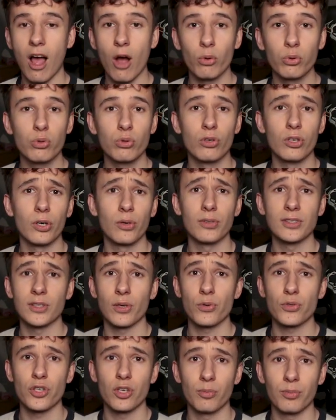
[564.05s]
how to grow
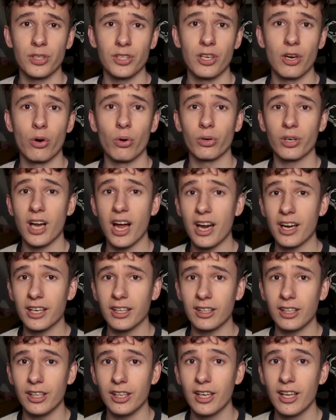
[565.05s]
social media
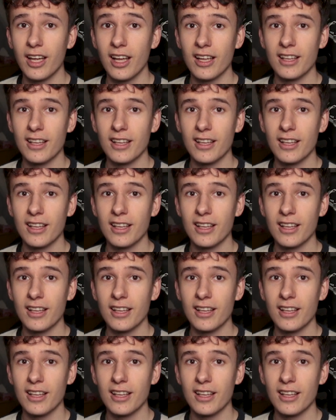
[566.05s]
organically,